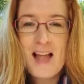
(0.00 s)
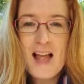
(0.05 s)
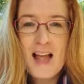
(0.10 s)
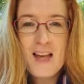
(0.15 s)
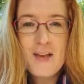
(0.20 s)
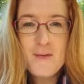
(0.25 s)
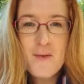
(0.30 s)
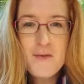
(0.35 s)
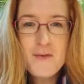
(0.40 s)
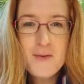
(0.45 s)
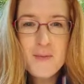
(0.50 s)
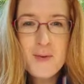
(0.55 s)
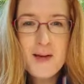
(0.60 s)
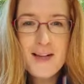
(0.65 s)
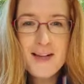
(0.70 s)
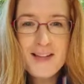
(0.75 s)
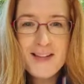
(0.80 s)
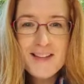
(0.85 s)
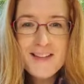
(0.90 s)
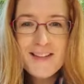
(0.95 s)
Hello
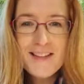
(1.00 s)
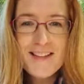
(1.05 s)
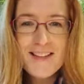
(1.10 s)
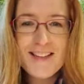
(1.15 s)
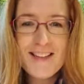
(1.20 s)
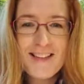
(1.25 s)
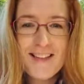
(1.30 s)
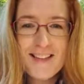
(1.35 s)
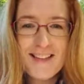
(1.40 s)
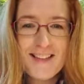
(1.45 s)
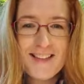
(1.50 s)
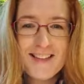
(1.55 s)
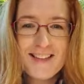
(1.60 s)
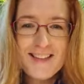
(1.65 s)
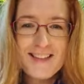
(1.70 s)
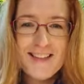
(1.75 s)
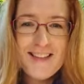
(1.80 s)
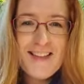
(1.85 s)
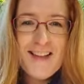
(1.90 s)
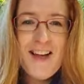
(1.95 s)
everyone. I
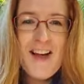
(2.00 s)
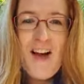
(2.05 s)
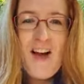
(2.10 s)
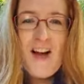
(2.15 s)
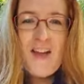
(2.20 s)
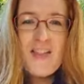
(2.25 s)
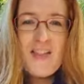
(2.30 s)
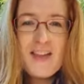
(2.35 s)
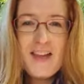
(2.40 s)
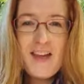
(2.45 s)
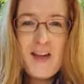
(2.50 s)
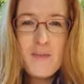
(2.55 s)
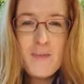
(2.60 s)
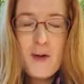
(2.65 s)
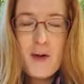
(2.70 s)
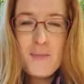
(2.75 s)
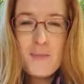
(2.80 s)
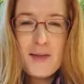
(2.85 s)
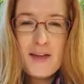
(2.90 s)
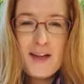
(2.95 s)
think I
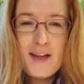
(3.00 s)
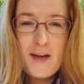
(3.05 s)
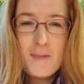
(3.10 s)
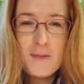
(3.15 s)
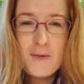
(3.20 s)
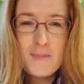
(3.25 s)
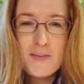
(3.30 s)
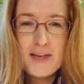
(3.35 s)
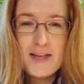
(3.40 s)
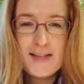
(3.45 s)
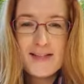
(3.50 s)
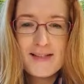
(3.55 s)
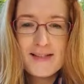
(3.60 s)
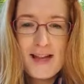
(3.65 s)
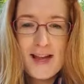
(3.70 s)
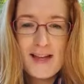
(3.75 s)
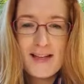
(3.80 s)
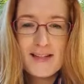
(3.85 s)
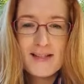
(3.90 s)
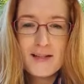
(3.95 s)
might be a couple of minutes
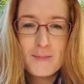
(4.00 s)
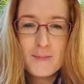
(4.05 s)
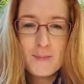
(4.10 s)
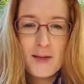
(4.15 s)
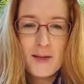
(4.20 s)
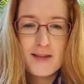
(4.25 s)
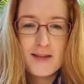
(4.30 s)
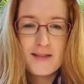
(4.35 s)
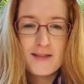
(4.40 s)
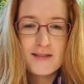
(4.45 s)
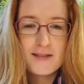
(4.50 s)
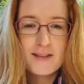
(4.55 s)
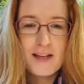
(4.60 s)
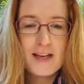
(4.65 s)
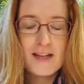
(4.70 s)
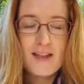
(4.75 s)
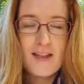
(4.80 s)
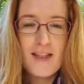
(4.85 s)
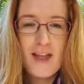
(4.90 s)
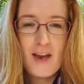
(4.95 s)
late, but
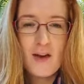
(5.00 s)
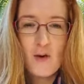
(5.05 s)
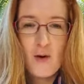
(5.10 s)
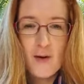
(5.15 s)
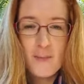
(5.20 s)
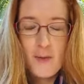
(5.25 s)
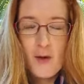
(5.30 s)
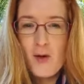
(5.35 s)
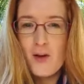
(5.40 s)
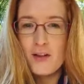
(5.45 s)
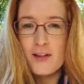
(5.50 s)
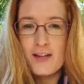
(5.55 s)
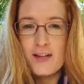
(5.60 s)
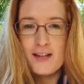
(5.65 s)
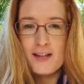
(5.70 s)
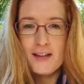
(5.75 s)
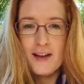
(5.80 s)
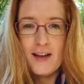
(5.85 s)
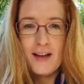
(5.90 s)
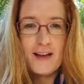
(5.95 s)
either that or I'm
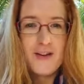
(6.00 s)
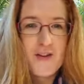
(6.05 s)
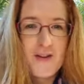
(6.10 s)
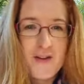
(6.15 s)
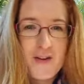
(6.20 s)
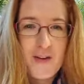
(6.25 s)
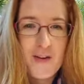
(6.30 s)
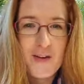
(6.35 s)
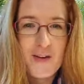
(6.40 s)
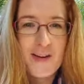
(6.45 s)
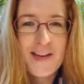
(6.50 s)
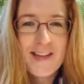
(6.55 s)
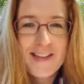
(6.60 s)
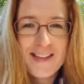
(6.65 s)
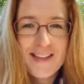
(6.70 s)
early. I don't know.